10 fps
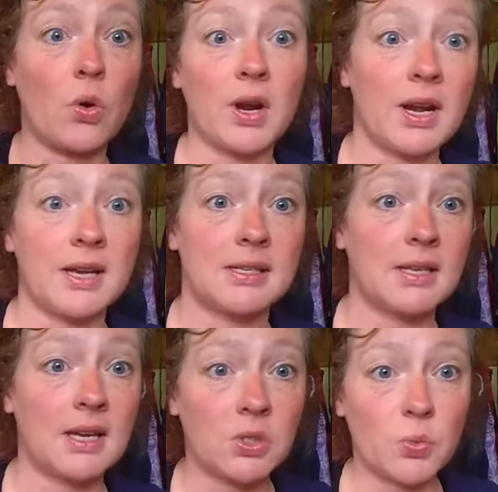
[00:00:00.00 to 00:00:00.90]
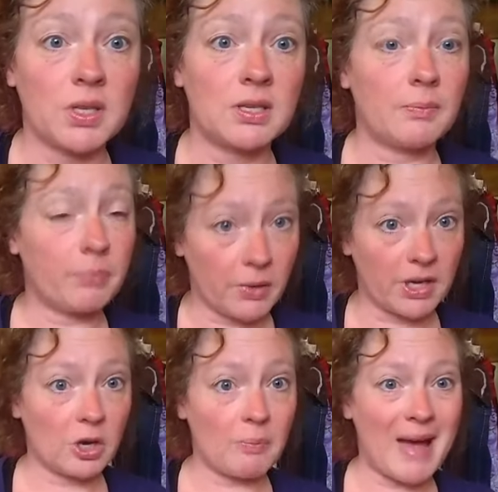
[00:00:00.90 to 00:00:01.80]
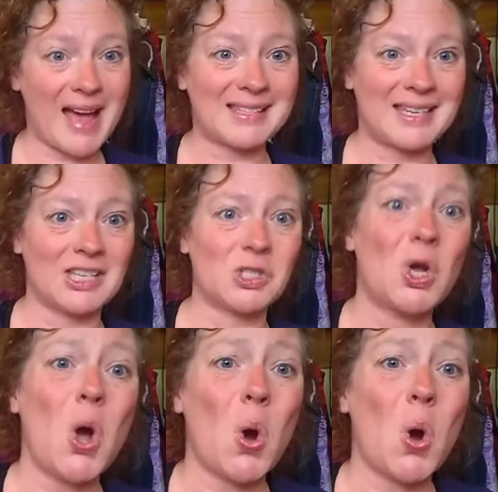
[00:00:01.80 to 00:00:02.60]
organize things with some prettier baskets.